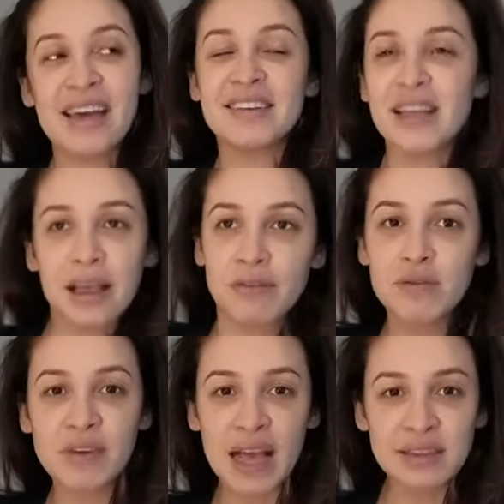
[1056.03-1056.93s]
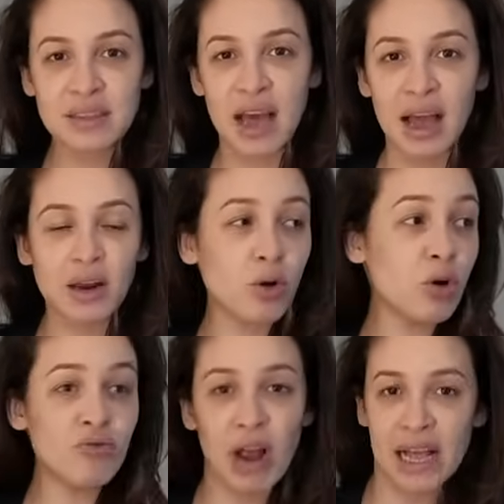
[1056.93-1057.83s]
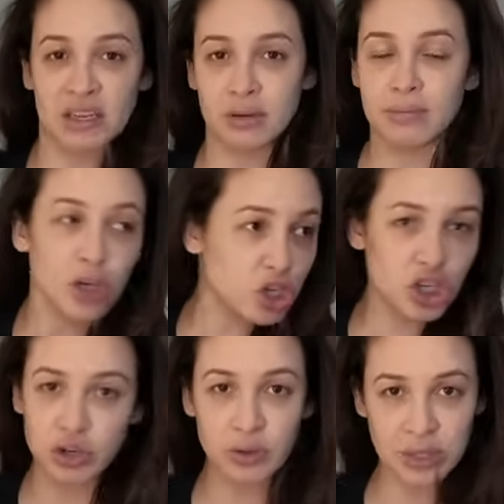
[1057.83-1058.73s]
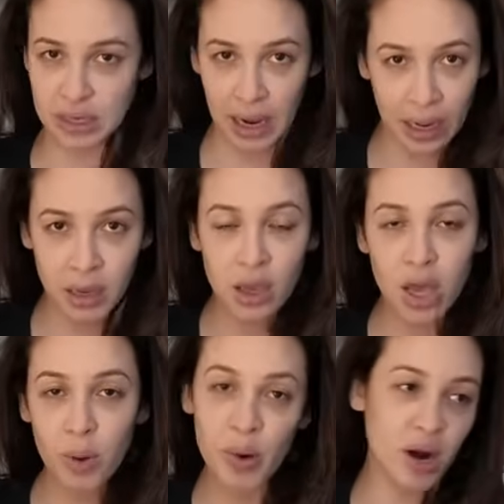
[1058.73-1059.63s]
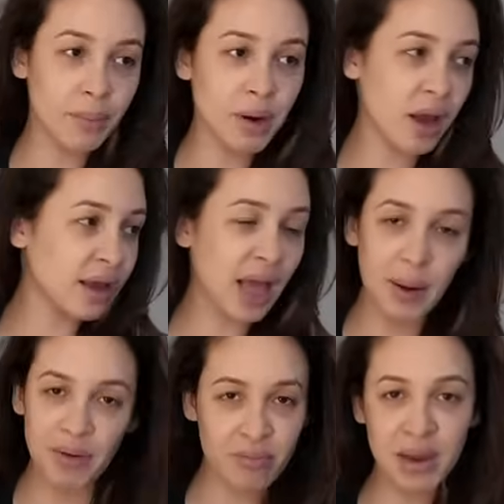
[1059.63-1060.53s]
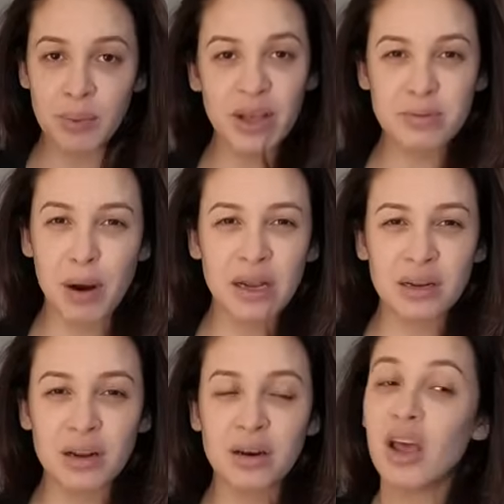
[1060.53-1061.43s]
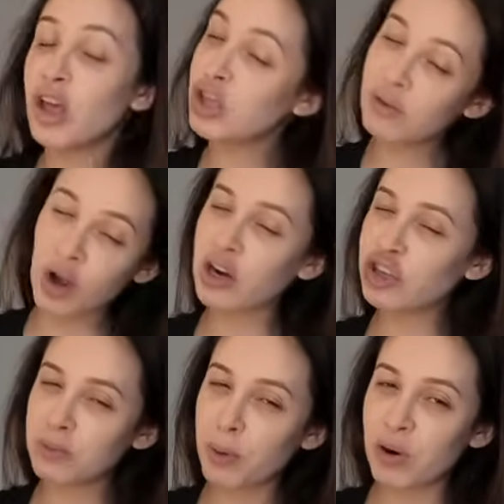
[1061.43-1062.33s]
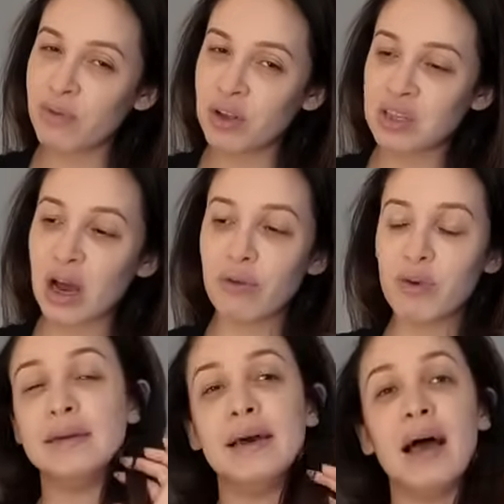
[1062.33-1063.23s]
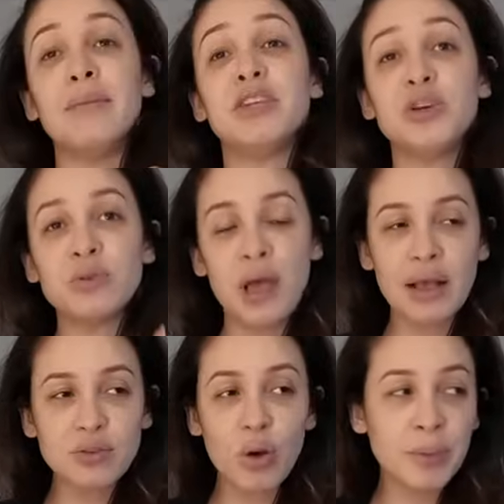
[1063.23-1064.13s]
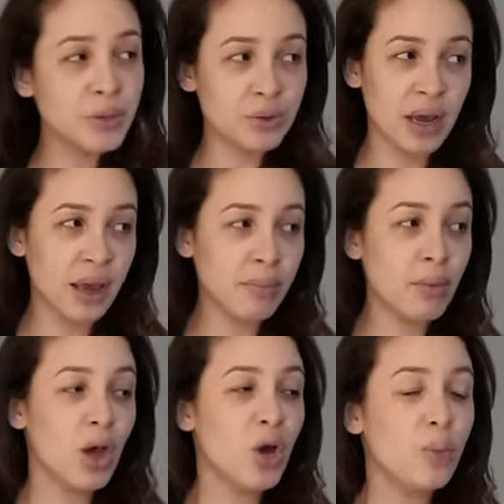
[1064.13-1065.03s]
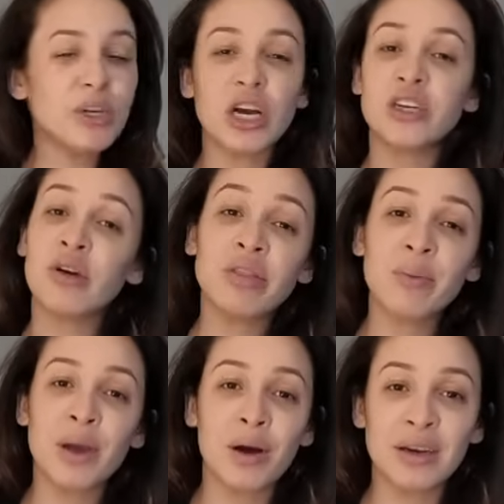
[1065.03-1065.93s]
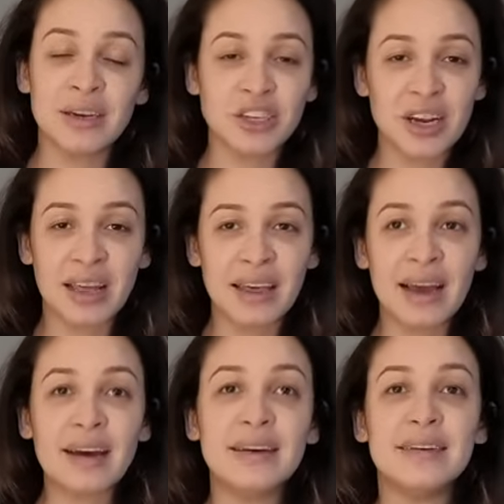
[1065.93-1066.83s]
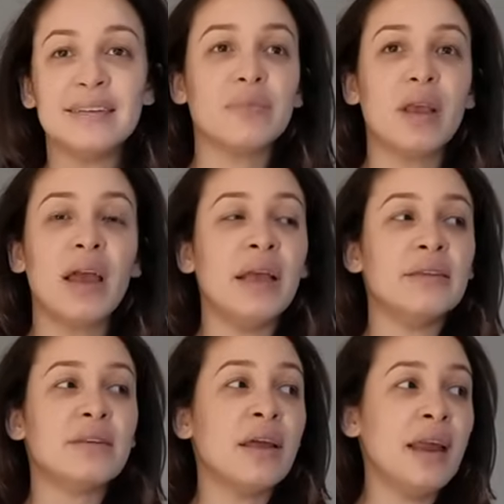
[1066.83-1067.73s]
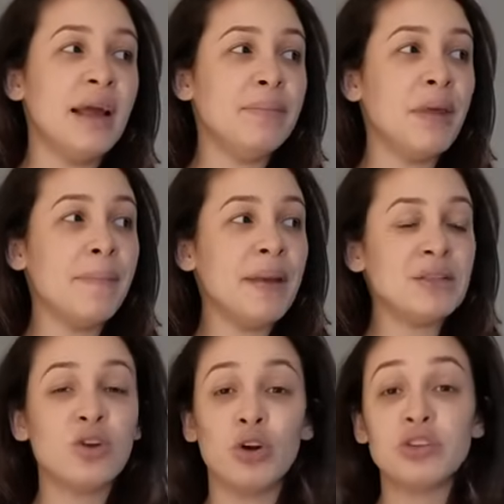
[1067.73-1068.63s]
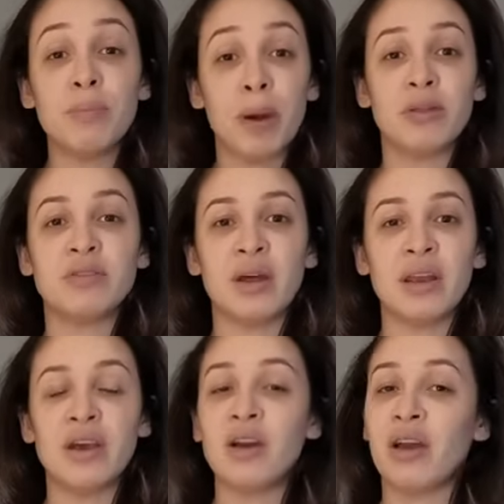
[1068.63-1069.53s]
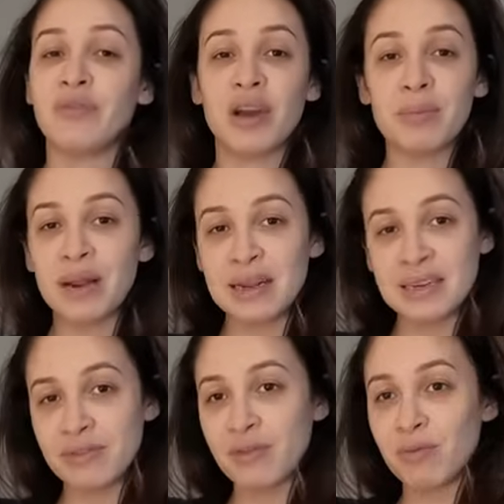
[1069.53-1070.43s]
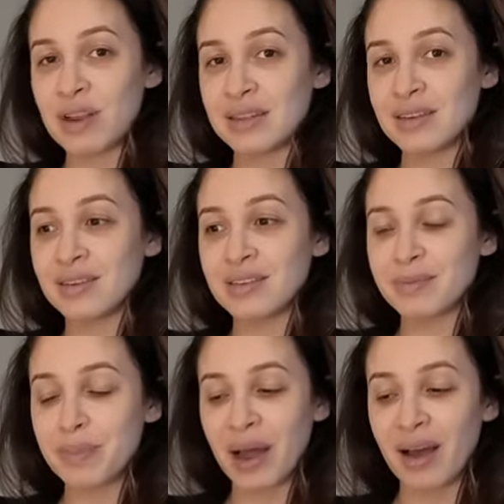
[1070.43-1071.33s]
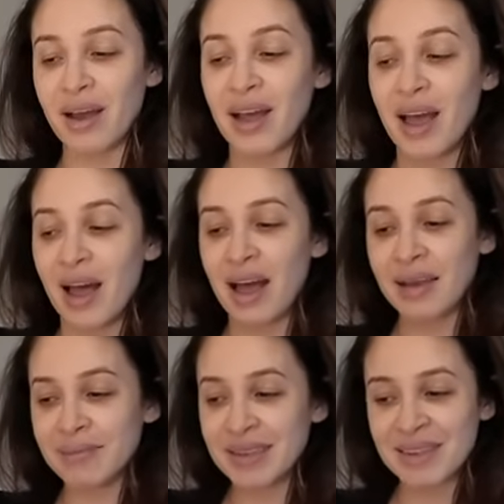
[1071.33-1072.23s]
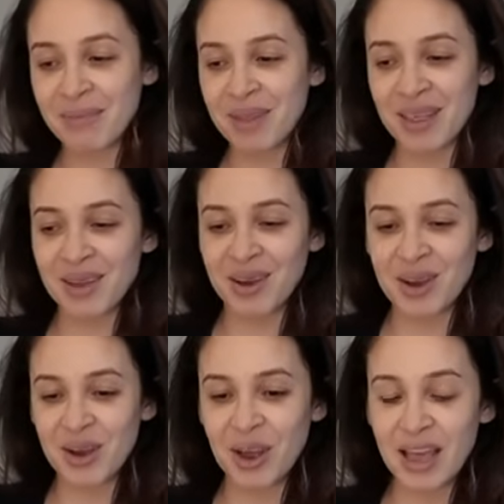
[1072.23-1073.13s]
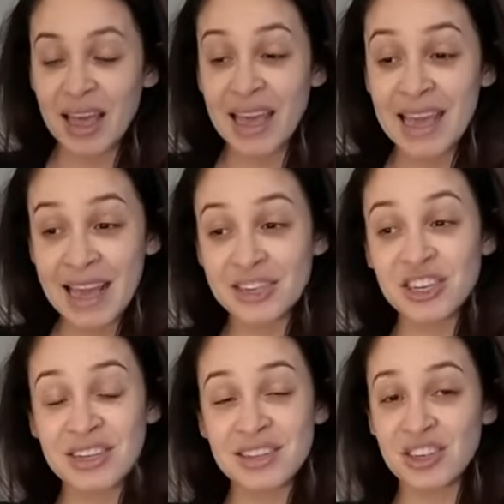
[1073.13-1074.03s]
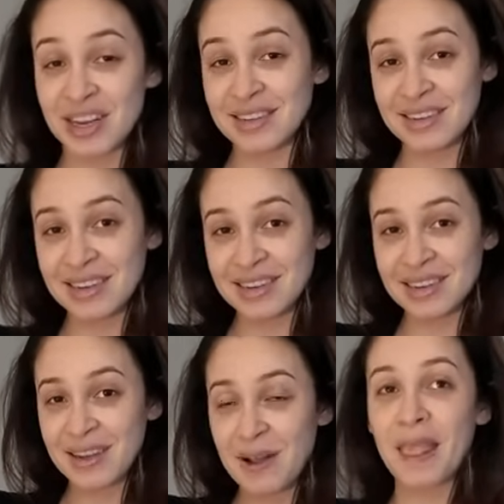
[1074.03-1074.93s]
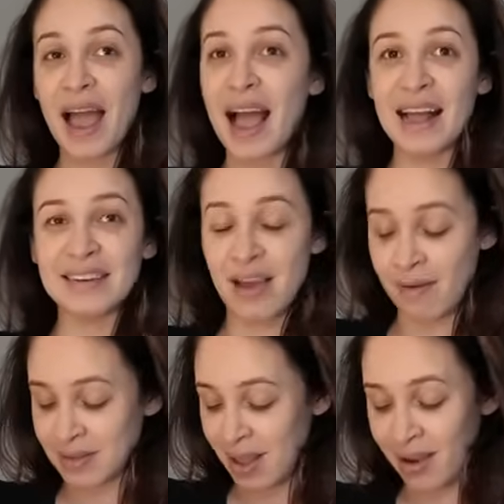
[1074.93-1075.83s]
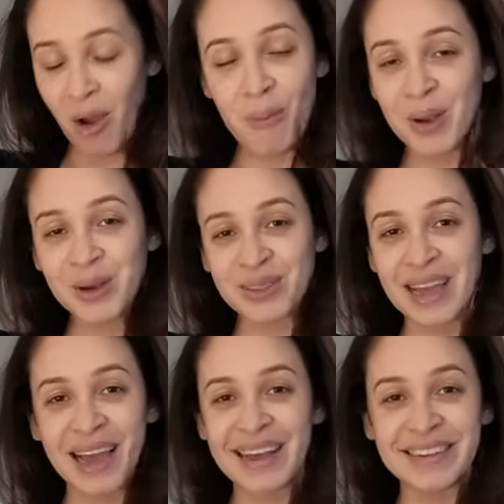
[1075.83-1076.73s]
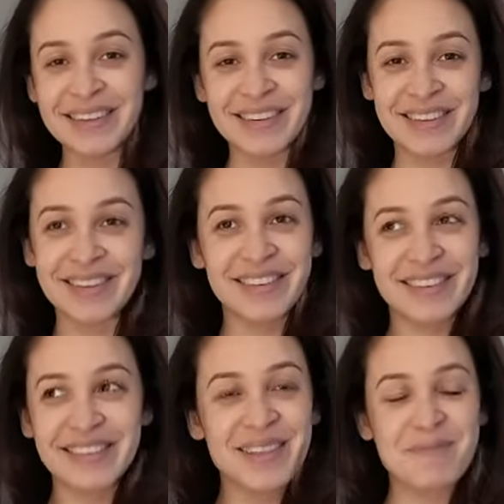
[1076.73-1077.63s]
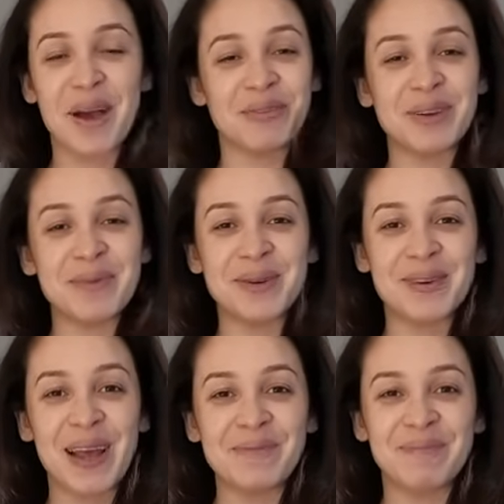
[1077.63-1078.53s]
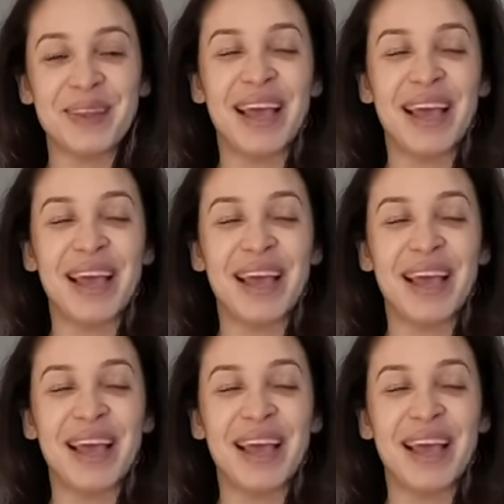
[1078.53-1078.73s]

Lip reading: It's like, if you've guessed that on a random Tuesday when I'm like however many weeks pregnant, you've kind of just spoiled it for yourself. She also has got a middle name, which I don't think we are going to share that. It's a name that means a lot to both Sonny and I for completely different reasons, but something that he actually suggested. And I was like, oh my God, that is just the perfect middle name.